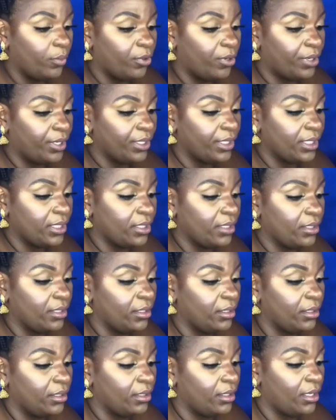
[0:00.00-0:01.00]
parts
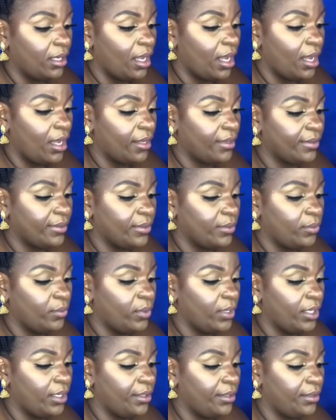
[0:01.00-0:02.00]
as
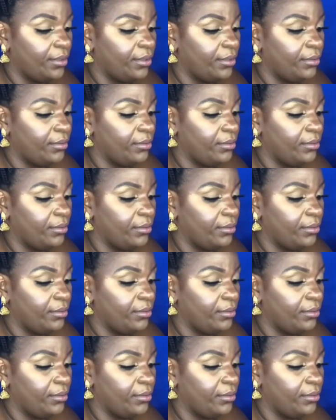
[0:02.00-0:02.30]
well.